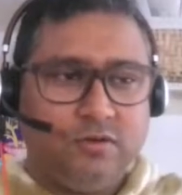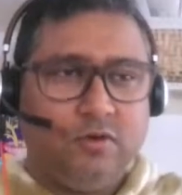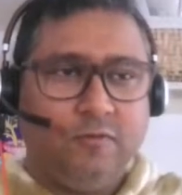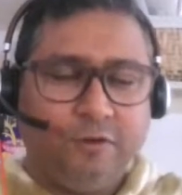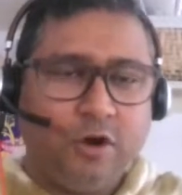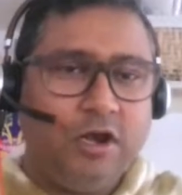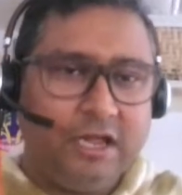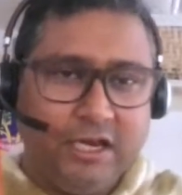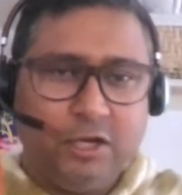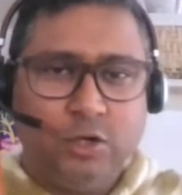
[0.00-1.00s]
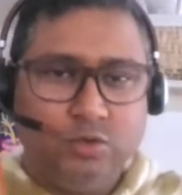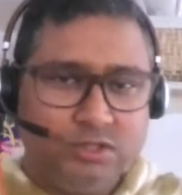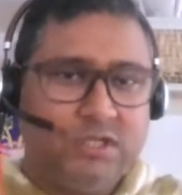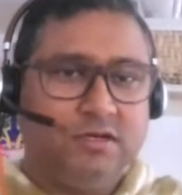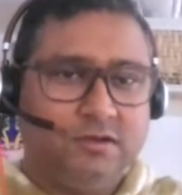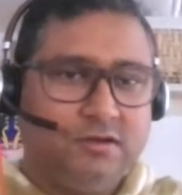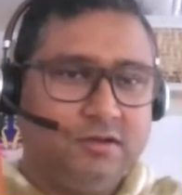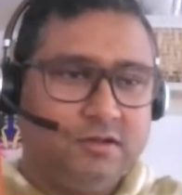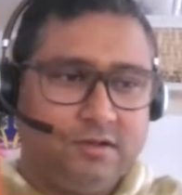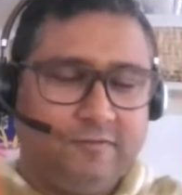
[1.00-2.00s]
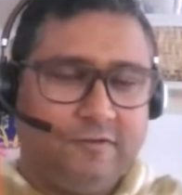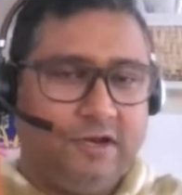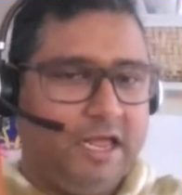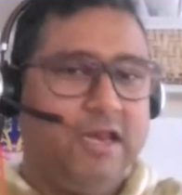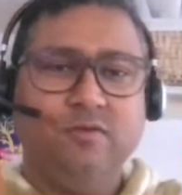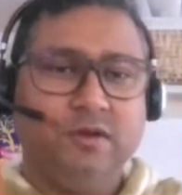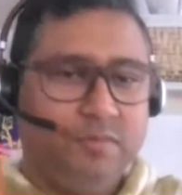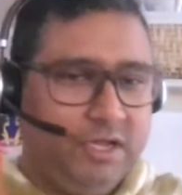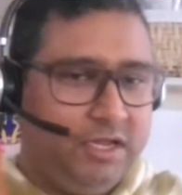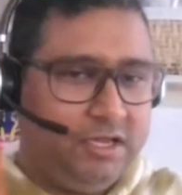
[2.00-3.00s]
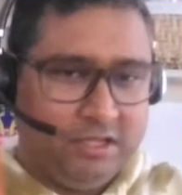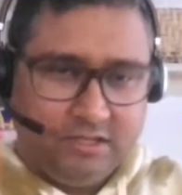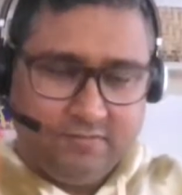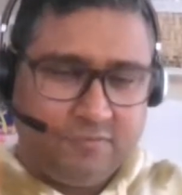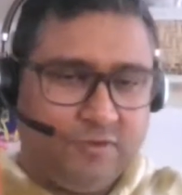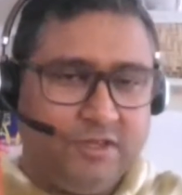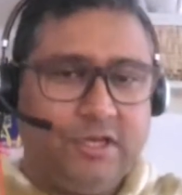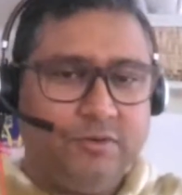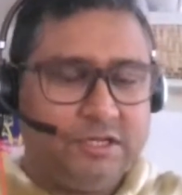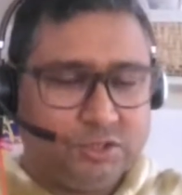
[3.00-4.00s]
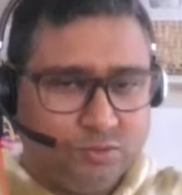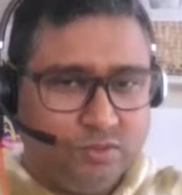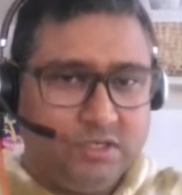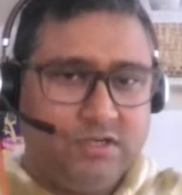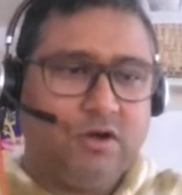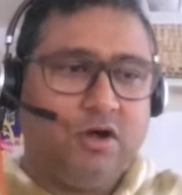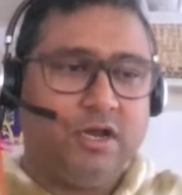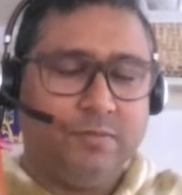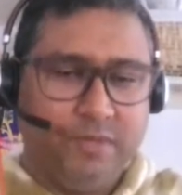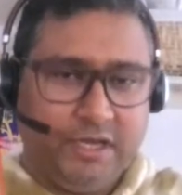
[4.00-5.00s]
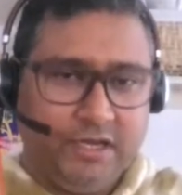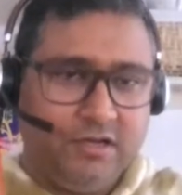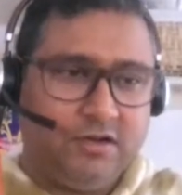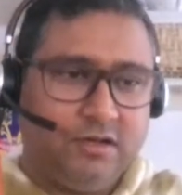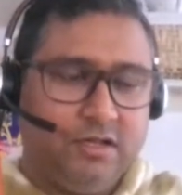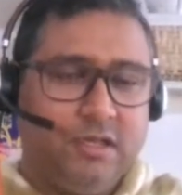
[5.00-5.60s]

overall inclusion for anyone, be whether you are a student or a beginner